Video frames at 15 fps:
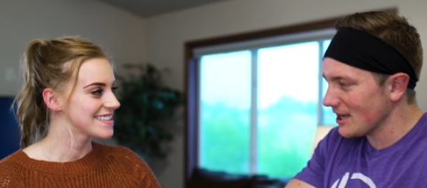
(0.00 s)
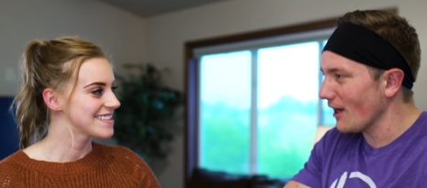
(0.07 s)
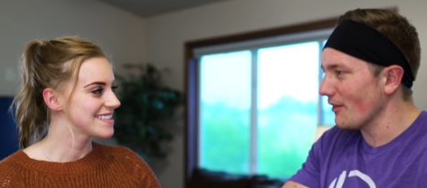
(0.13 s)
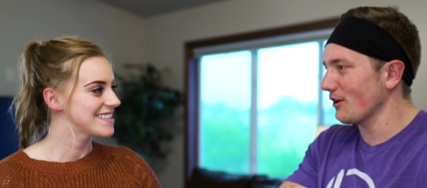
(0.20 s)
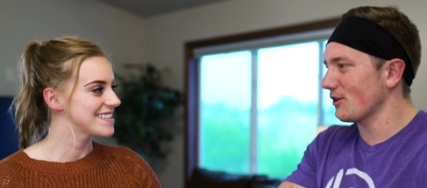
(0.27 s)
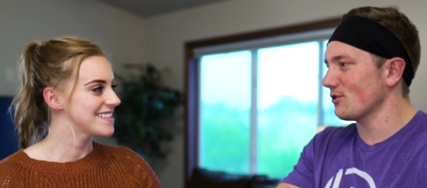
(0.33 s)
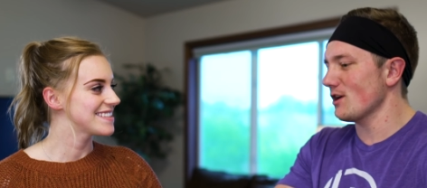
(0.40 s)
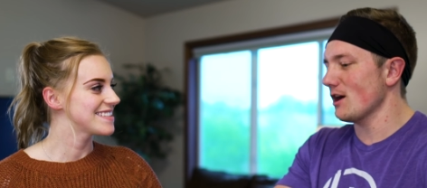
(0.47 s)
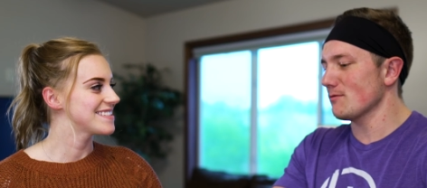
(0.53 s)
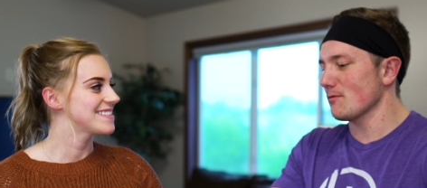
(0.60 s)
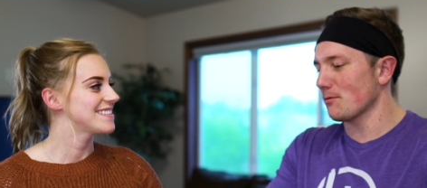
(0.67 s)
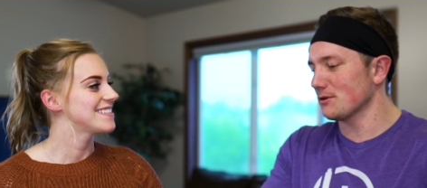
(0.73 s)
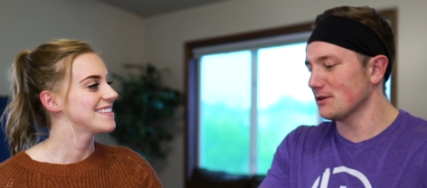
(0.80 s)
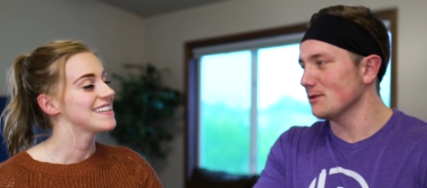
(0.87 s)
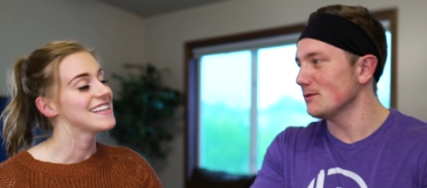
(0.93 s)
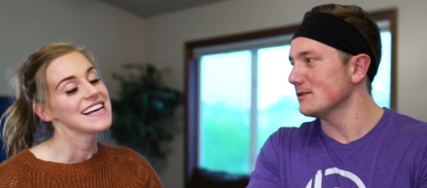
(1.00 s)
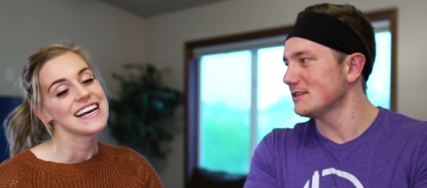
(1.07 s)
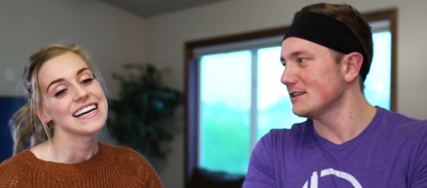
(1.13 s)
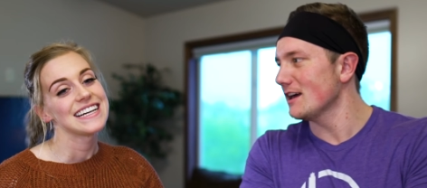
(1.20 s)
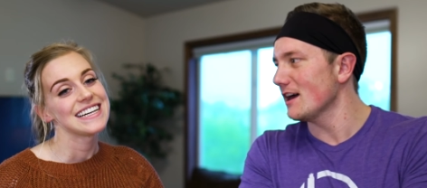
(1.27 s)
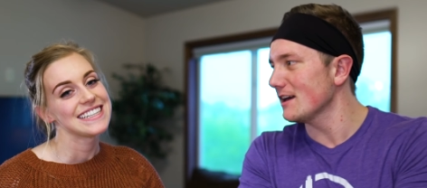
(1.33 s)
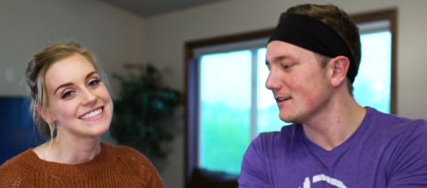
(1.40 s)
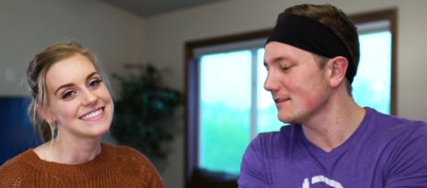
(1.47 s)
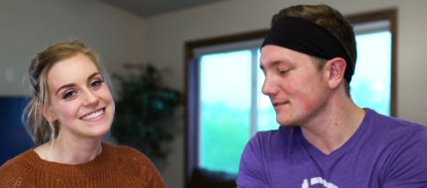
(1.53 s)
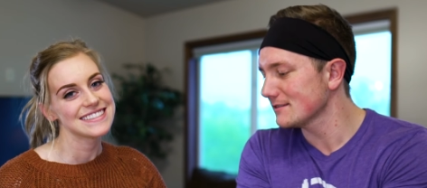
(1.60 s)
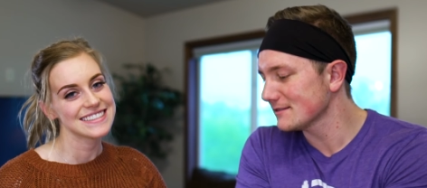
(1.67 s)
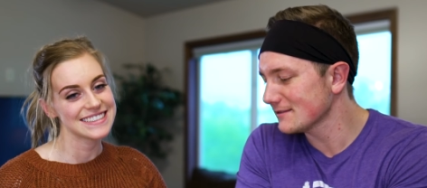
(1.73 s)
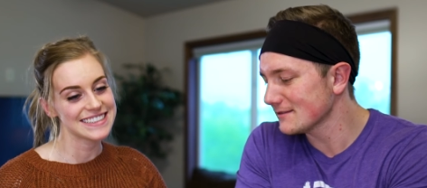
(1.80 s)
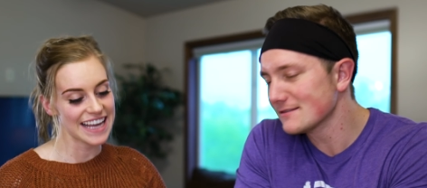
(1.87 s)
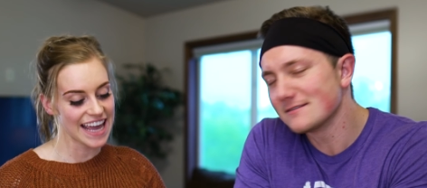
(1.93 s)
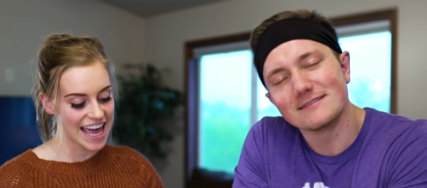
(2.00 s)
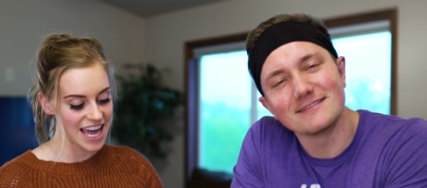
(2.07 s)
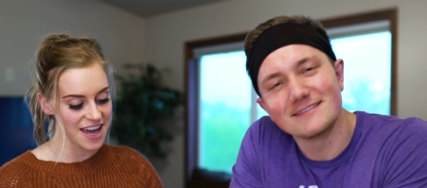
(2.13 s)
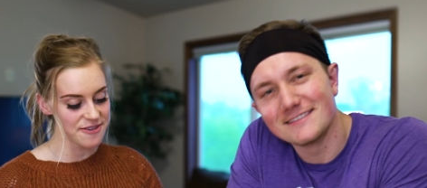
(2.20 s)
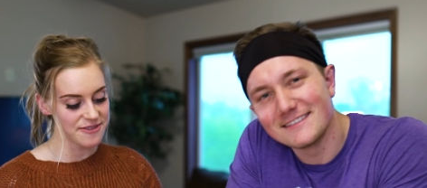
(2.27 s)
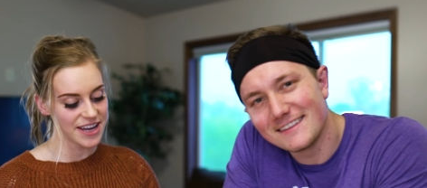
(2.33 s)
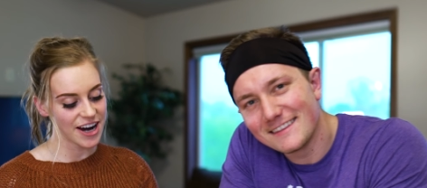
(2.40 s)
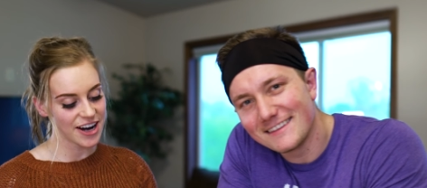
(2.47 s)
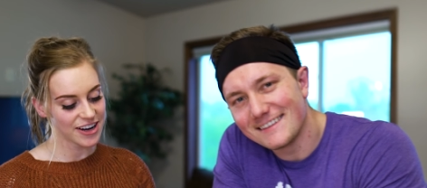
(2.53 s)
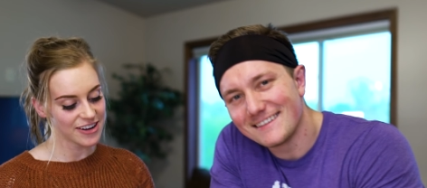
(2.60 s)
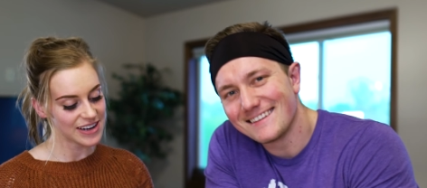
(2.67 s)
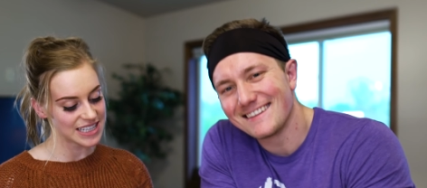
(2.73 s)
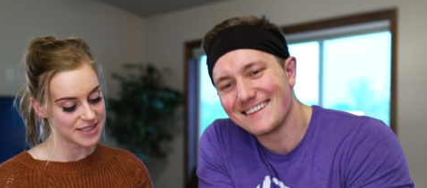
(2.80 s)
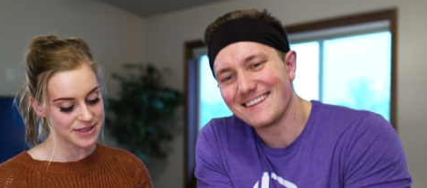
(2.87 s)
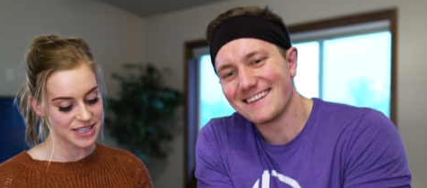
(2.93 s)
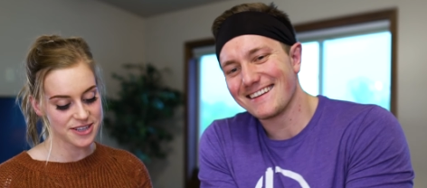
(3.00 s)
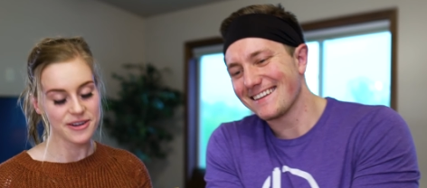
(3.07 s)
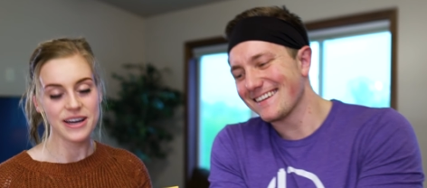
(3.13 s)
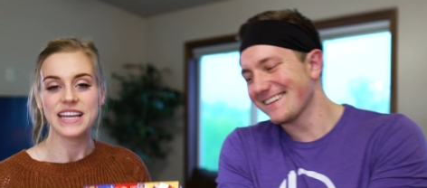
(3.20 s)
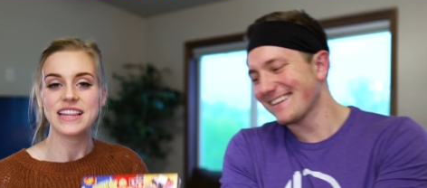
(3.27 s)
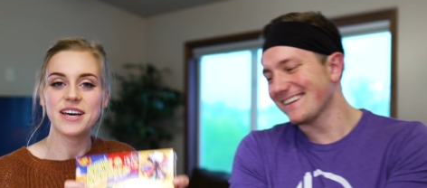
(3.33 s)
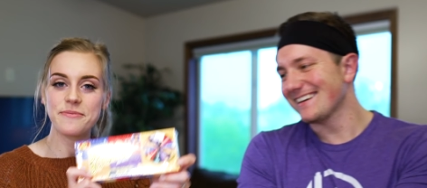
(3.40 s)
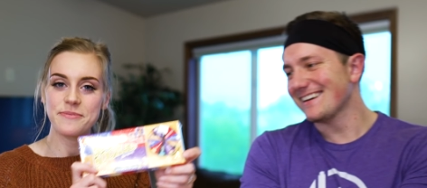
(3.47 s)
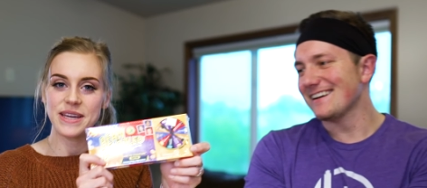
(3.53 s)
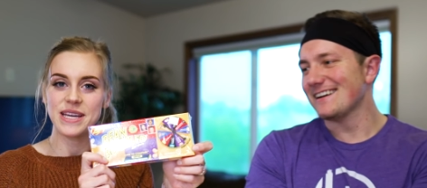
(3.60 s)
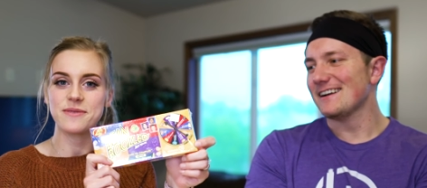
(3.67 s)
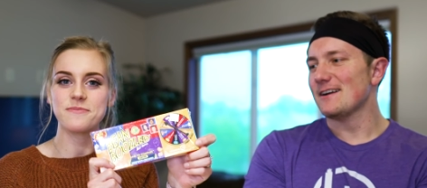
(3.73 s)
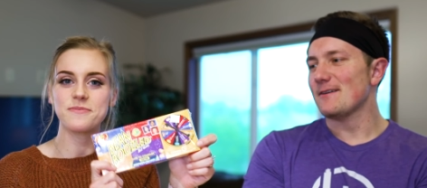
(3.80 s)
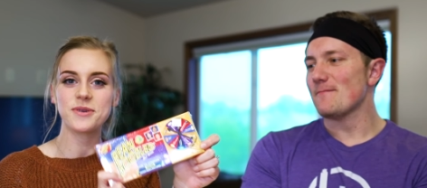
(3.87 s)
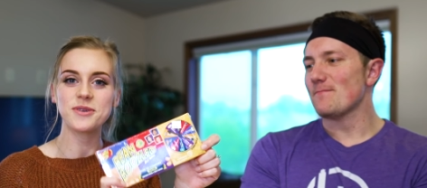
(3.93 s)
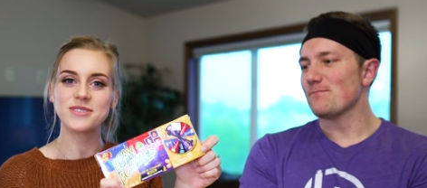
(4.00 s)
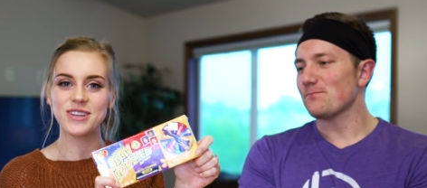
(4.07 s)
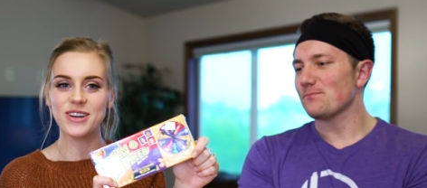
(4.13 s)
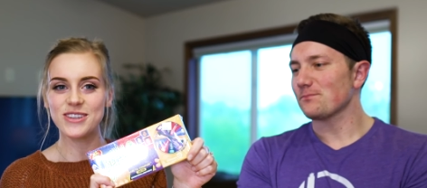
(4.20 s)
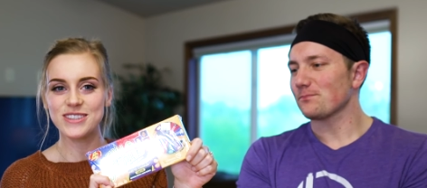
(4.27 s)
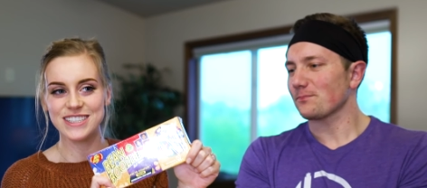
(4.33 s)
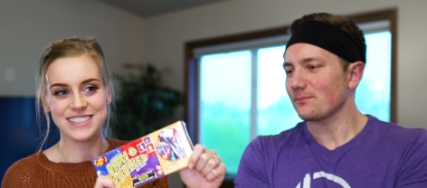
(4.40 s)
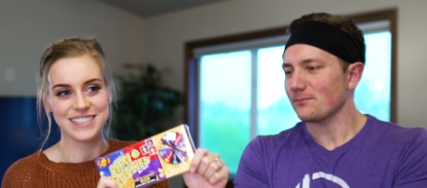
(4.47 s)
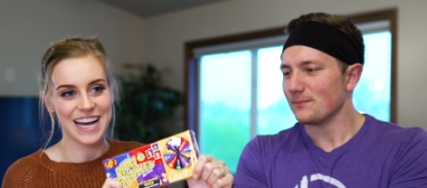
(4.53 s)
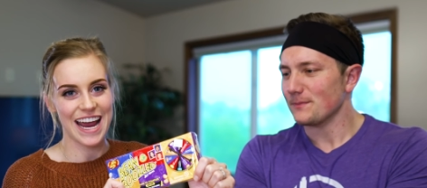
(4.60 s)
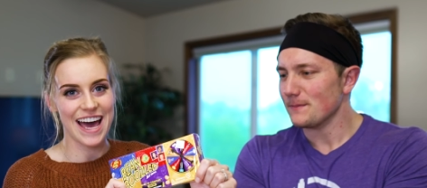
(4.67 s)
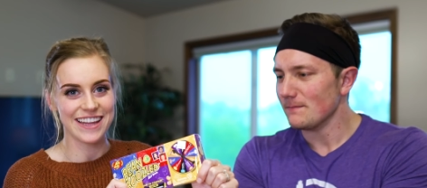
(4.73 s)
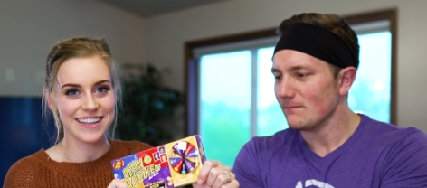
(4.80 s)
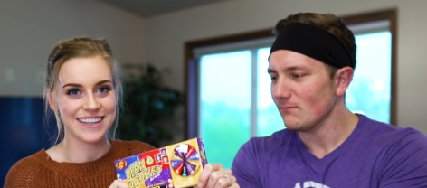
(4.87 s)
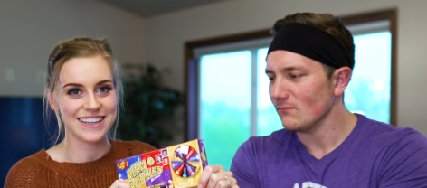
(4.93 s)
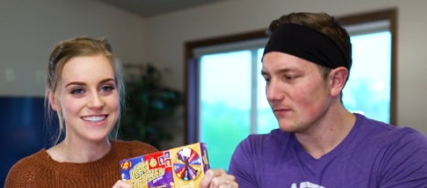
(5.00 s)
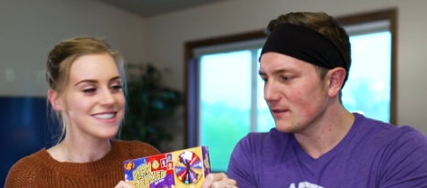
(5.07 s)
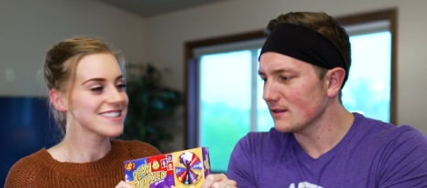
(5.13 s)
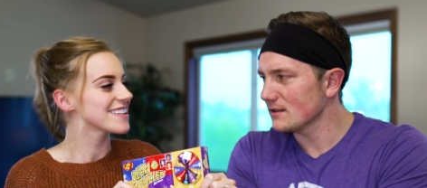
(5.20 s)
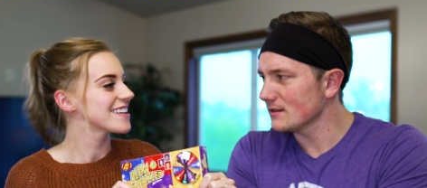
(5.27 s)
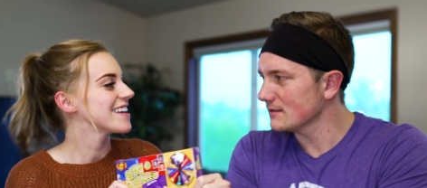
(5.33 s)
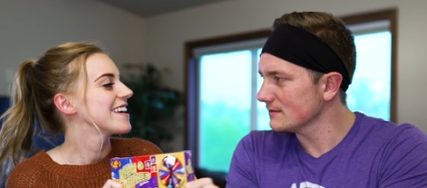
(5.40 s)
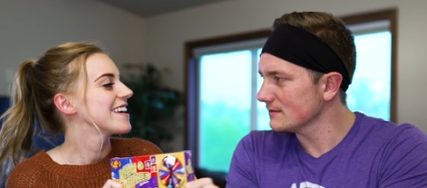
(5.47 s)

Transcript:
Speaker 1: tell the crowd what we're doing today.
Speaker 2: Today, we are going to be doing the Bean Boozled Challenge